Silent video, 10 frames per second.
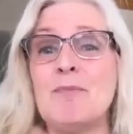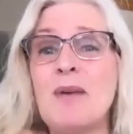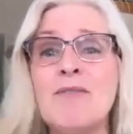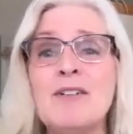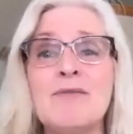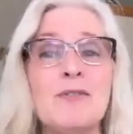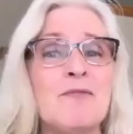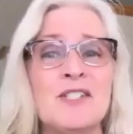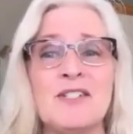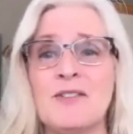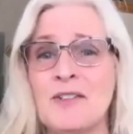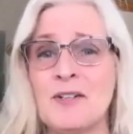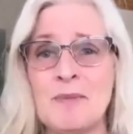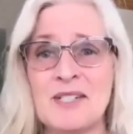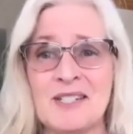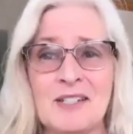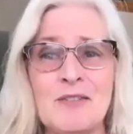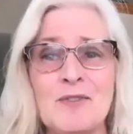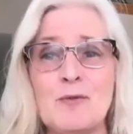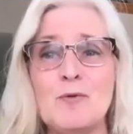pelvic floor physical therapists can
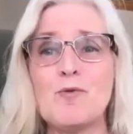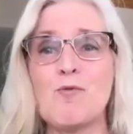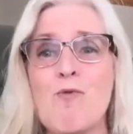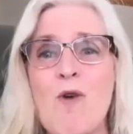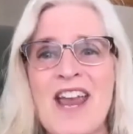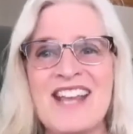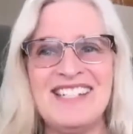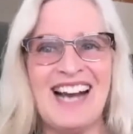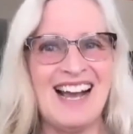give you great